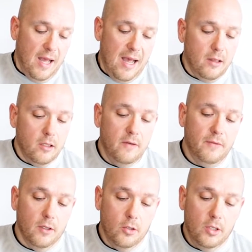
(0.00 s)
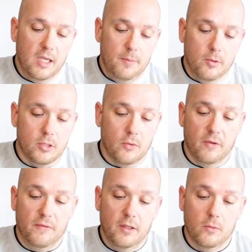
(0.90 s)
I love the hook keepers on
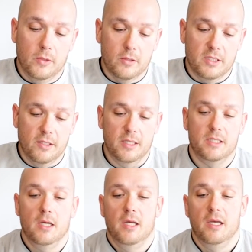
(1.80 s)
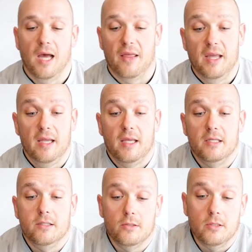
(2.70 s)
the feeling reel series. I think
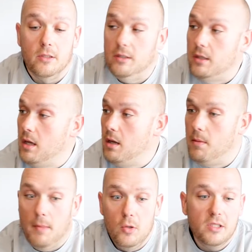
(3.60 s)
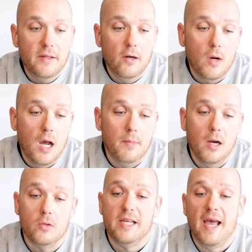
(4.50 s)
Kistler is most of their rod
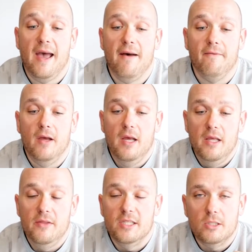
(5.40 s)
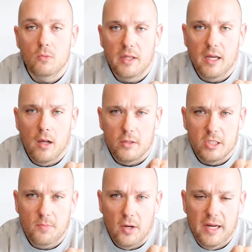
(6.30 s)
models have this, what they call the
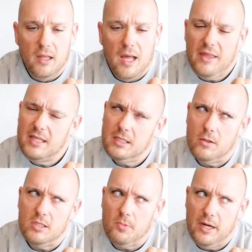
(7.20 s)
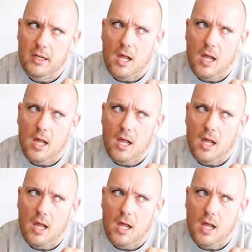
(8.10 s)
spring, I think it's called a spring